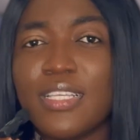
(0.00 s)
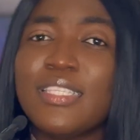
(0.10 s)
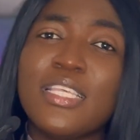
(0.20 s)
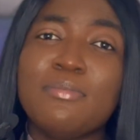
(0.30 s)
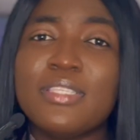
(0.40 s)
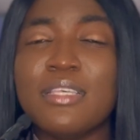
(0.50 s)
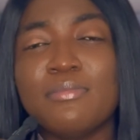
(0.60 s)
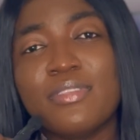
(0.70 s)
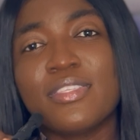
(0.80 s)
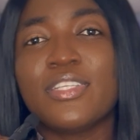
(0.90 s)

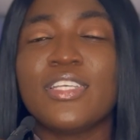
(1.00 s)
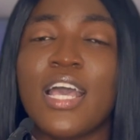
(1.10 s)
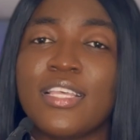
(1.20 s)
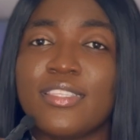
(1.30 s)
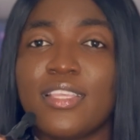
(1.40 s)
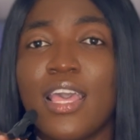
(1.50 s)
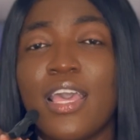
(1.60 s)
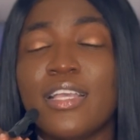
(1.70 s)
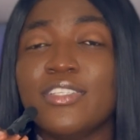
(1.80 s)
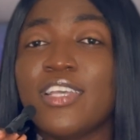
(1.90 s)
symptoms such as
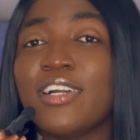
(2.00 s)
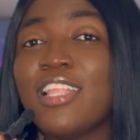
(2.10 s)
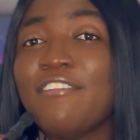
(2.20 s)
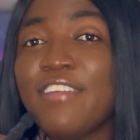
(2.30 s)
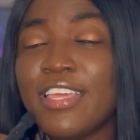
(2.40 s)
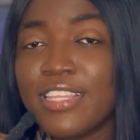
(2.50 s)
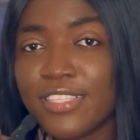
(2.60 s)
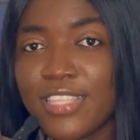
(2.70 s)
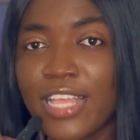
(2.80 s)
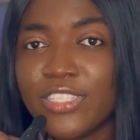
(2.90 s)
jugular vein
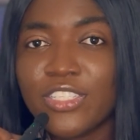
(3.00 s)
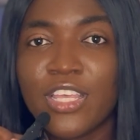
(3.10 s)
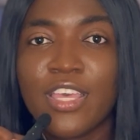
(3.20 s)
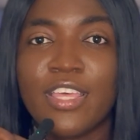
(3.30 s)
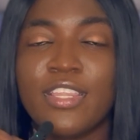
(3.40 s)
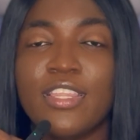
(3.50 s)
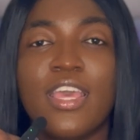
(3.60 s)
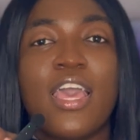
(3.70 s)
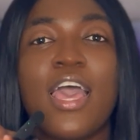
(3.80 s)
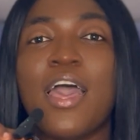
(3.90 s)
distension,
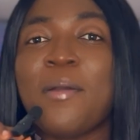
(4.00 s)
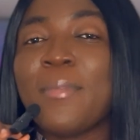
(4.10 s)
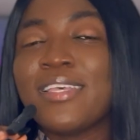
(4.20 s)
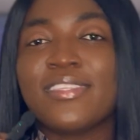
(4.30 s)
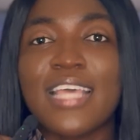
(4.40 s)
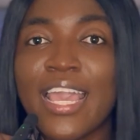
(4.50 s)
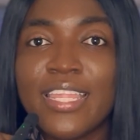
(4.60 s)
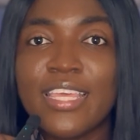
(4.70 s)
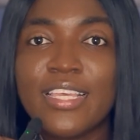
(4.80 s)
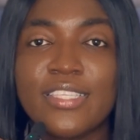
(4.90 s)

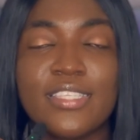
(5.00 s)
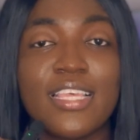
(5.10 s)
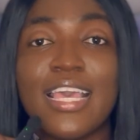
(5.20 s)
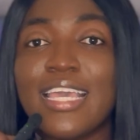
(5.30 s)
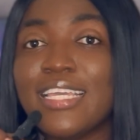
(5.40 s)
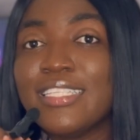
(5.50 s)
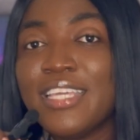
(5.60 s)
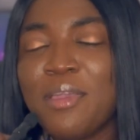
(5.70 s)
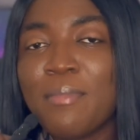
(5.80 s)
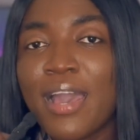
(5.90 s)
ascites,
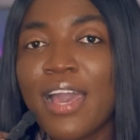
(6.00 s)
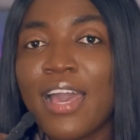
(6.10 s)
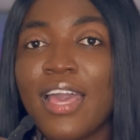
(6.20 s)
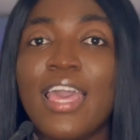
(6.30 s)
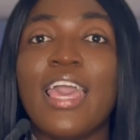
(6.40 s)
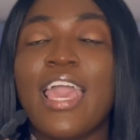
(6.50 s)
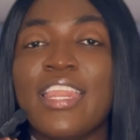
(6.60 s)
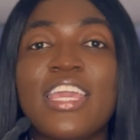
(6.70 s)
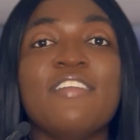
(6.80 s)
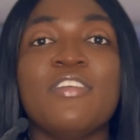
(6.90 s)
edema,
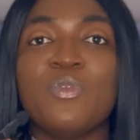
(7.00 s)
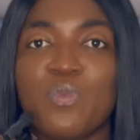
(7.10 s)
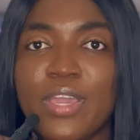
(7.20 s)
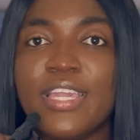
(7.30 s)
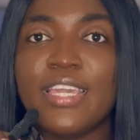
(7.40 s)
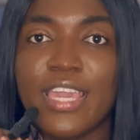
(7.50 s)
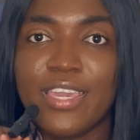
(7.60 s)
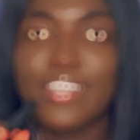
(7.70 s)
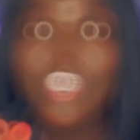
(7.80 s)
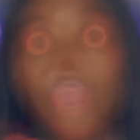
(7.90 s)
and even weight
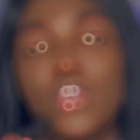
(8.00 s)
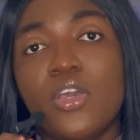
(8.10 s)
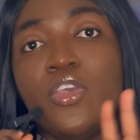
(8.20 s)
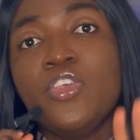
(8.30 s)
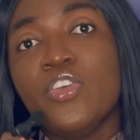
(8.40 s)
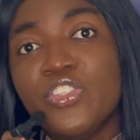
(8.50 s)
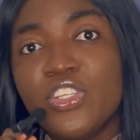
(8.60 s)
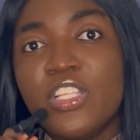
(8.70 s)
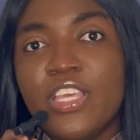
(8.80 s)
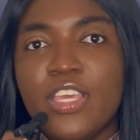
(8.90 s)
gain.
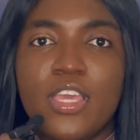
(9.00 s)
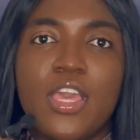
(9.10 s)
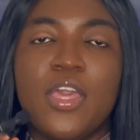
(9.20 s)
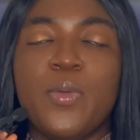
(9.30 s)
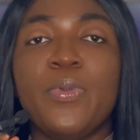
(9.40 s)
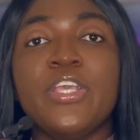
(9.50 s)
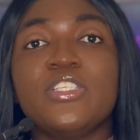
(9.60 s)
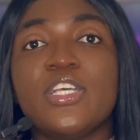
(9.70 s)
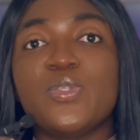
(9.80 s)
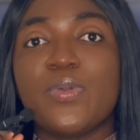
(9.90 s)
Usually,
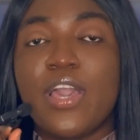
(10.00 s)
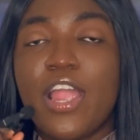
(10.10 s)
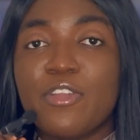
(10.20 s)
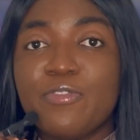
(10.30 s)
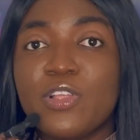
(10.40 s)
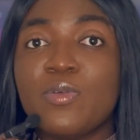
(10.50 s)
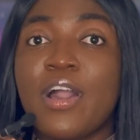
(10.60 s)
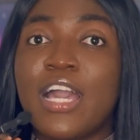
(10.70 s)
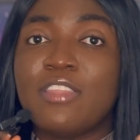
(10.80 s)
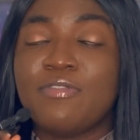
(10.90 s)
patients with heart
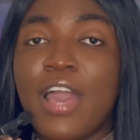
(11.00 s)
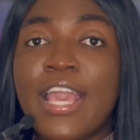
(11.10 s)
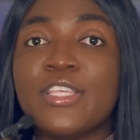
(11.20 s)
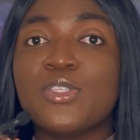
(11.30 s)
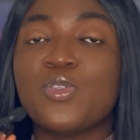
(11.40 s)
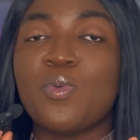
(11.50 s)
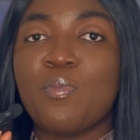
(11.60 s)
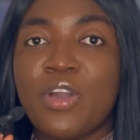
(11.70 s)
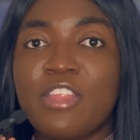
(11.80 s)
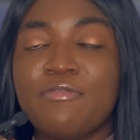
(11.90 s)
failure are advised to
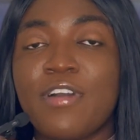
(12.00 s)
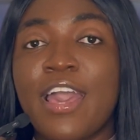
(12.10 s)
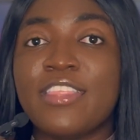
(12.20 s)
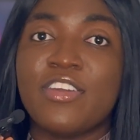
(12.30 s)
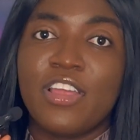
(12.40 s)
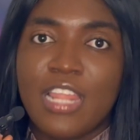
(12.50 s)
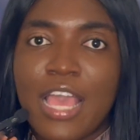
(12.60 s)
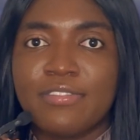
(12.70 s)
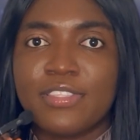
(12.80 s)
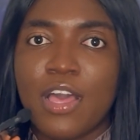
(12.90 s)
modify their
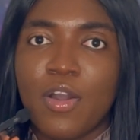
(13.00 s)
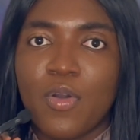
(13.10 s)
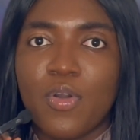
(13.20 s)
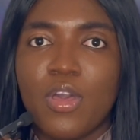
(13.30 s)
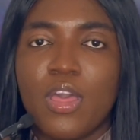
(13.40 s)
lifestyle,